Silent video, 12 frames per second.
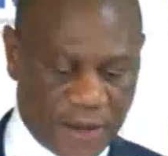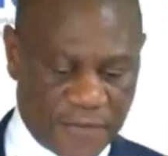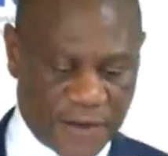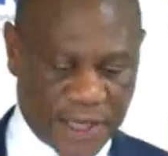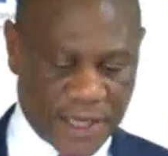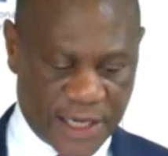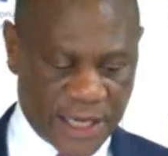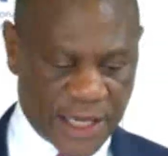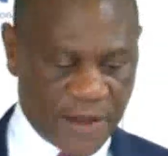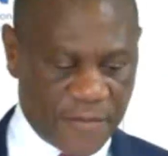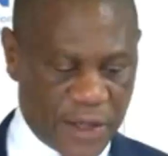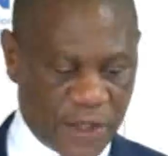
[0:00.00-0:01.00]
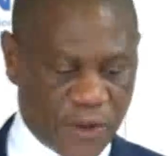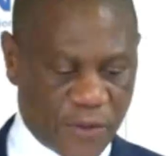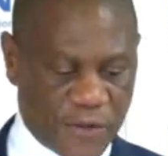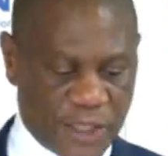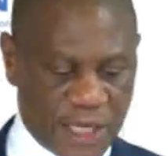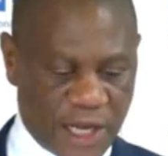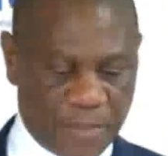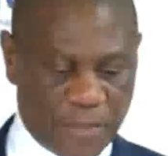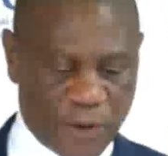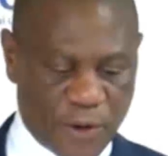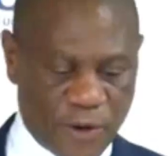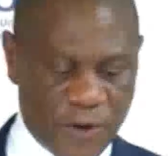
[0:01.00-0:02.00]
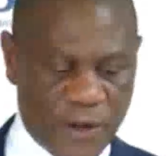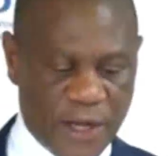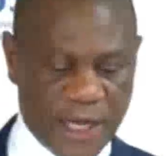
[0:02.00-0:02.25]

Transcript: Africa and the government of Singapore